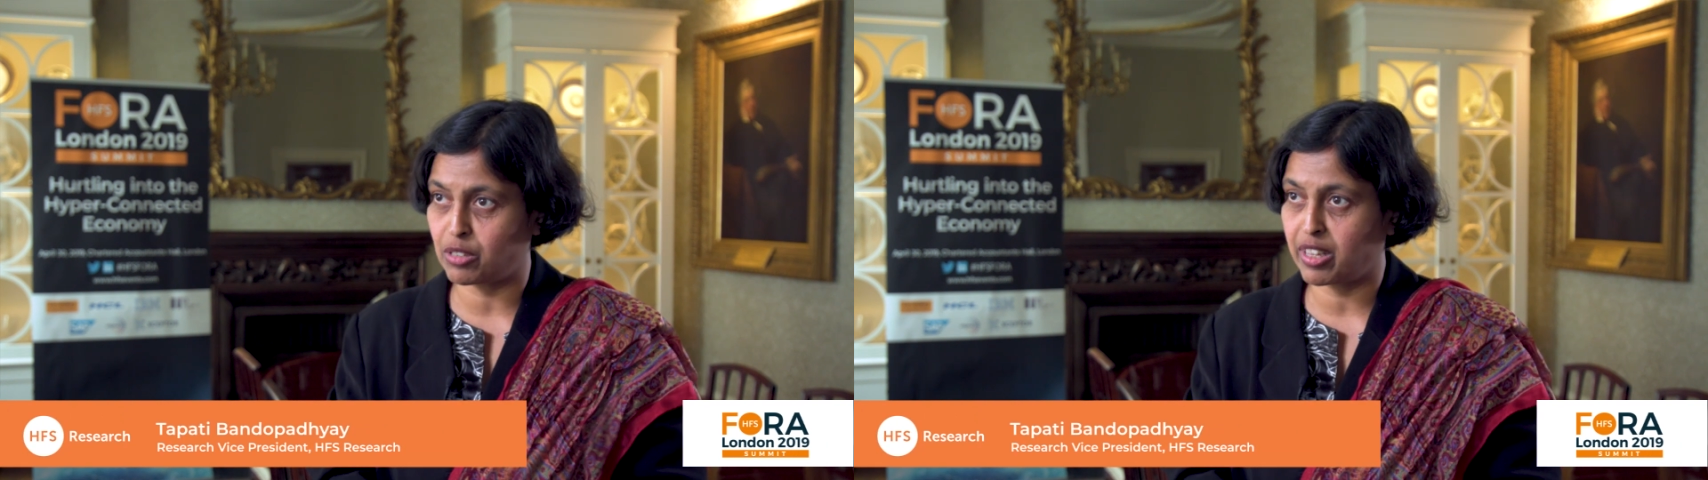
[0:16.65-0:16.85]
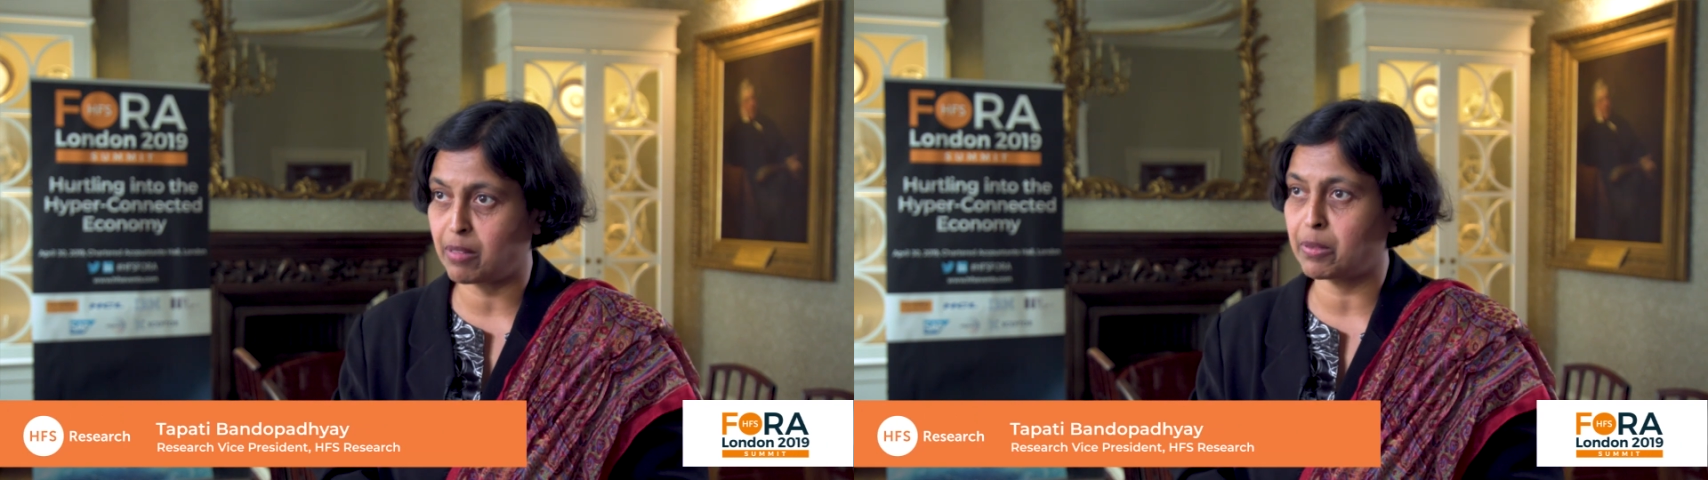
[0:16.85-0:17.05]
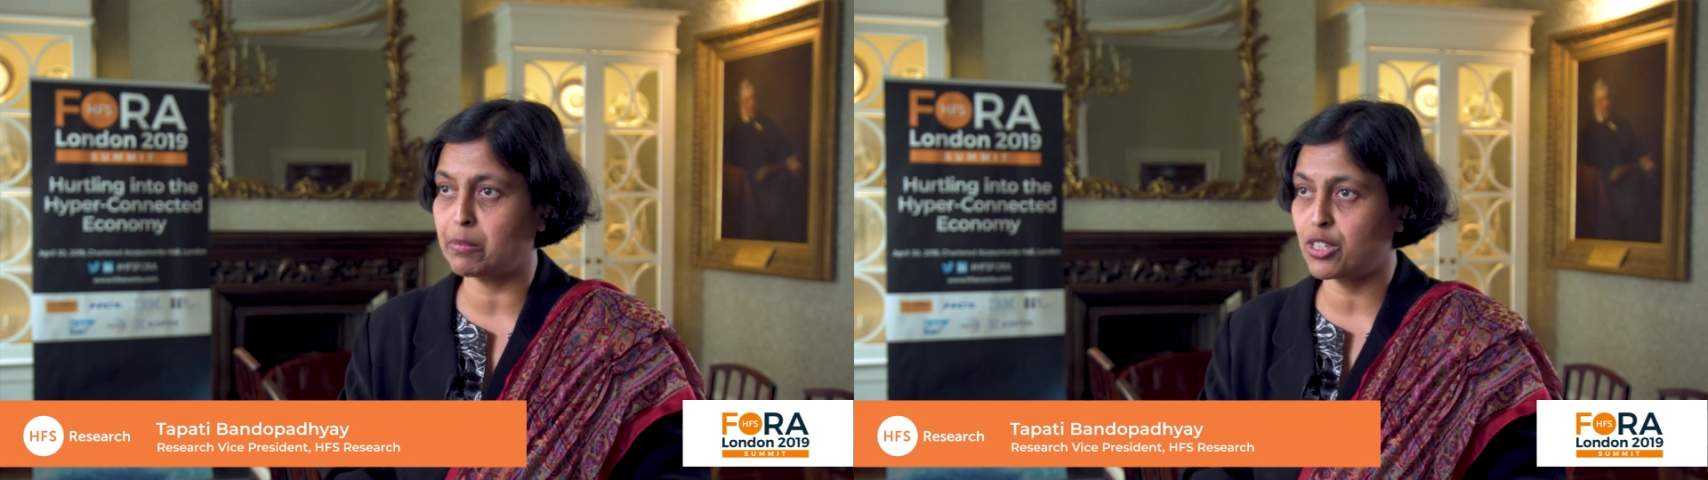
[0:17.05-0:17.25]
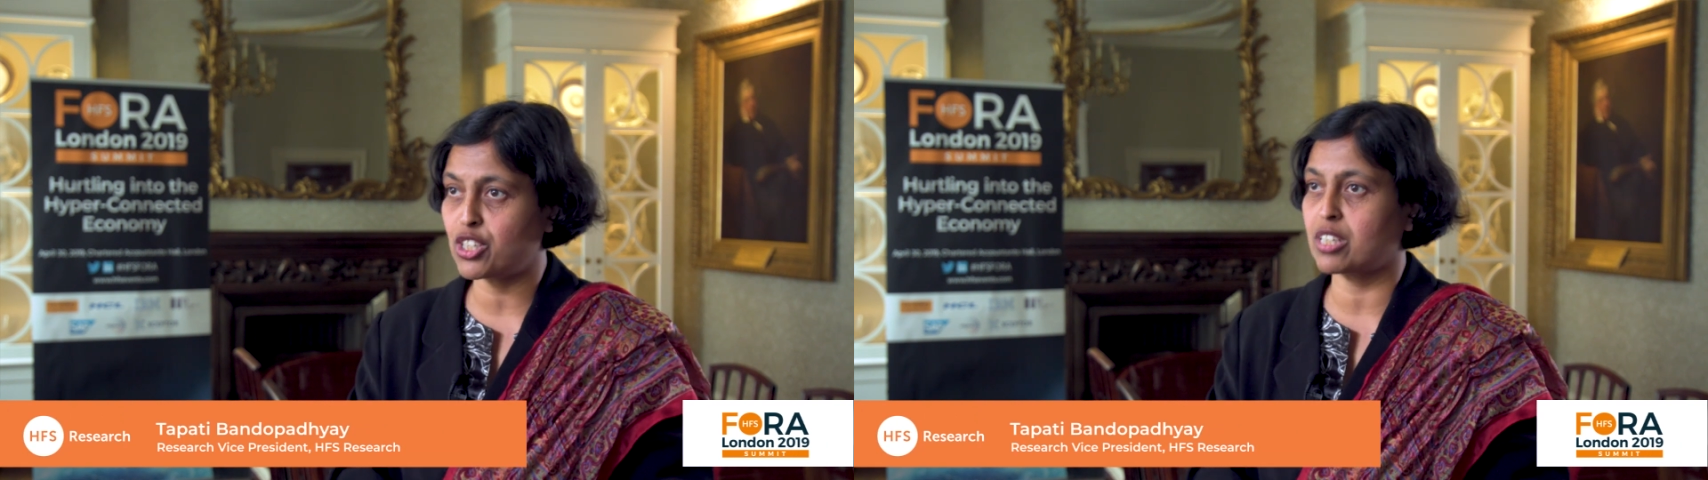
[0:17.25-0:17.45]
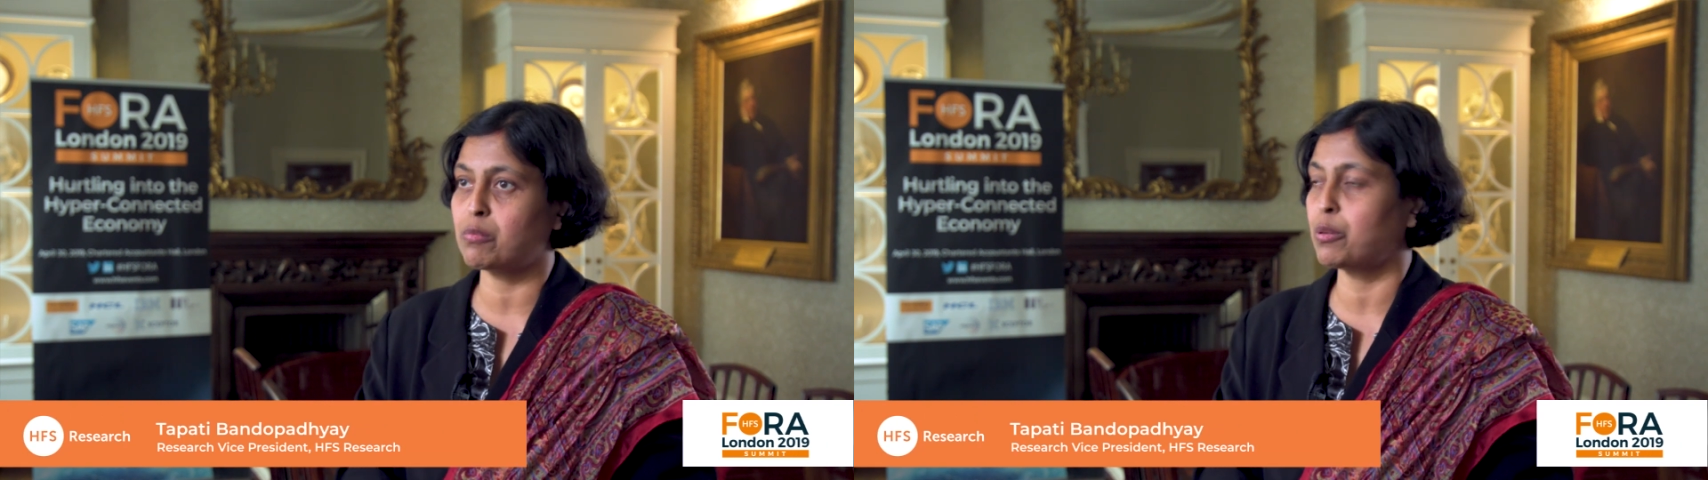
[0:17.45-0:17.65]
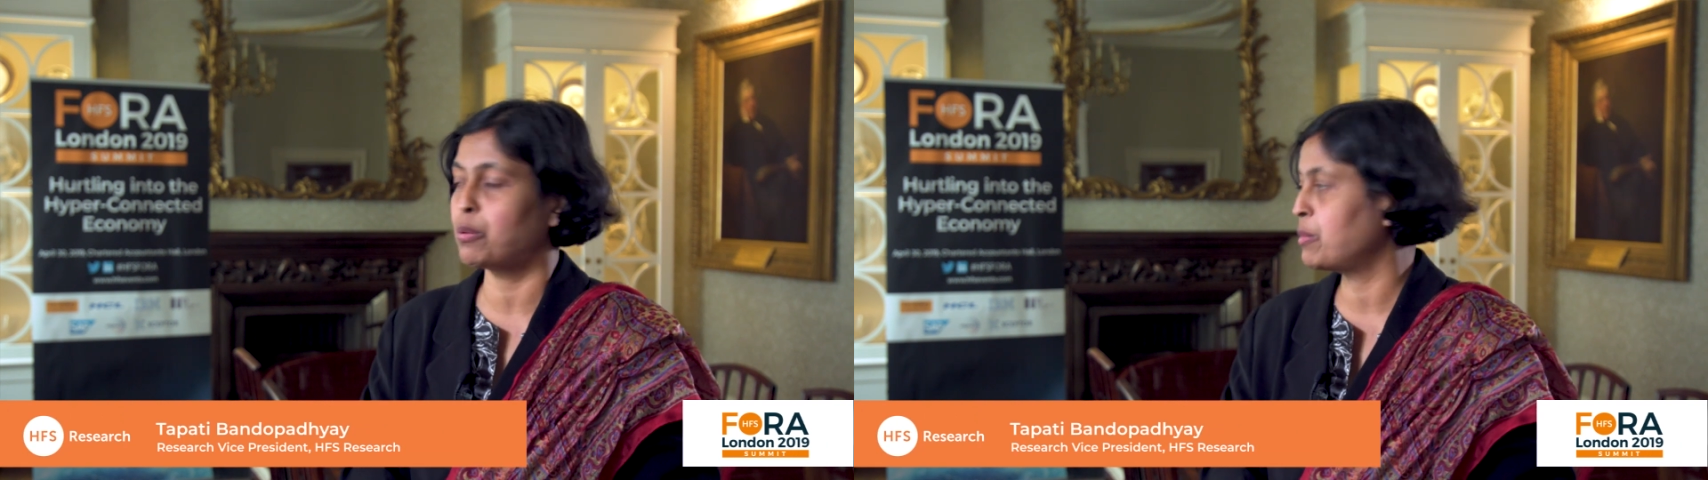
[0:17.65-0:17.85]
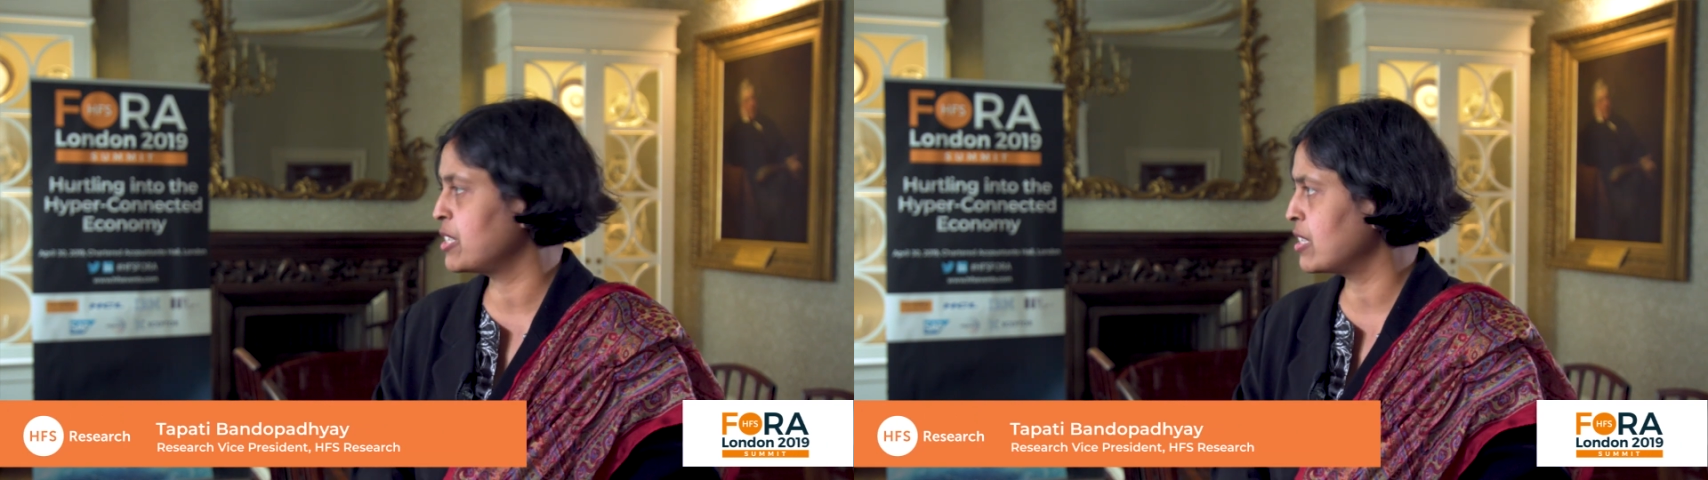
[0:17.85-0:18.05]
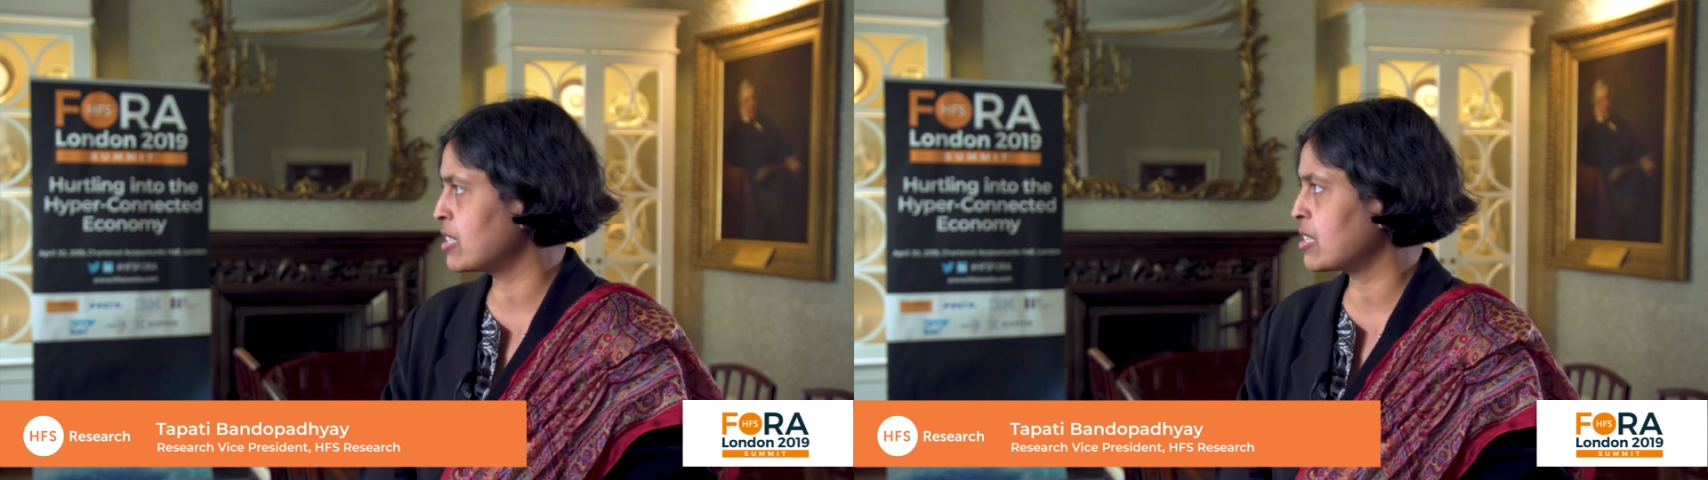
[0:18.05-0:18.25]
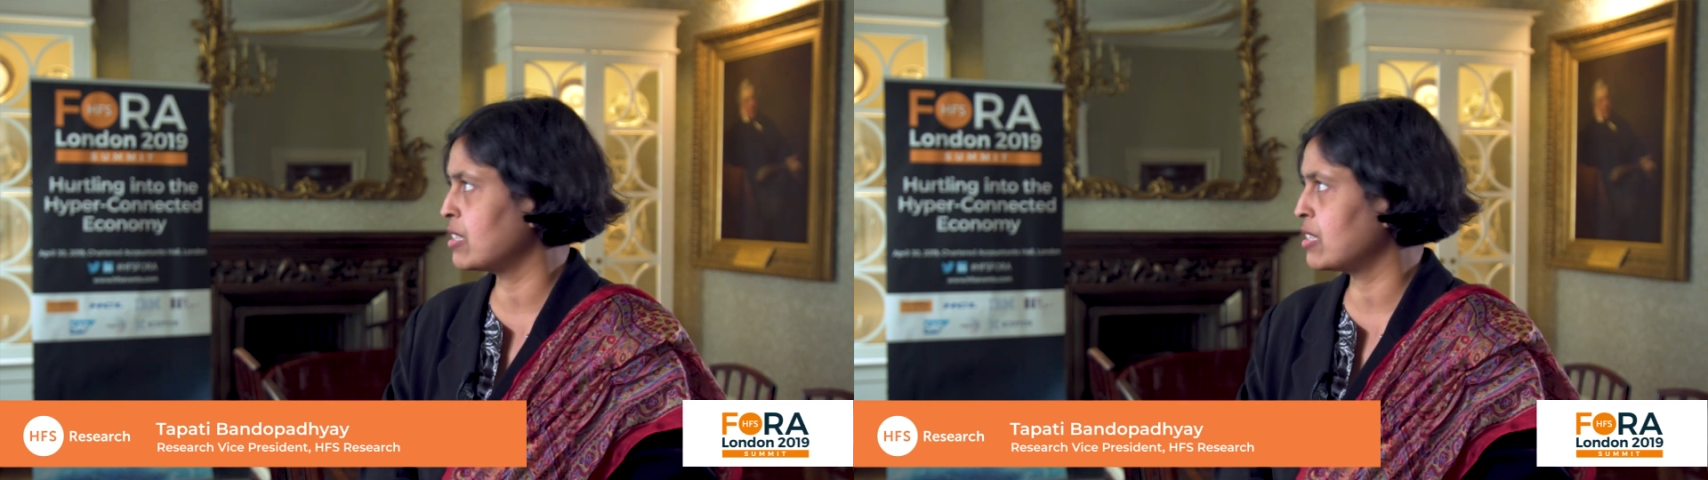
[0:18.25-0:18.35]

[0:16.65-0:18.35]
we have published it probably just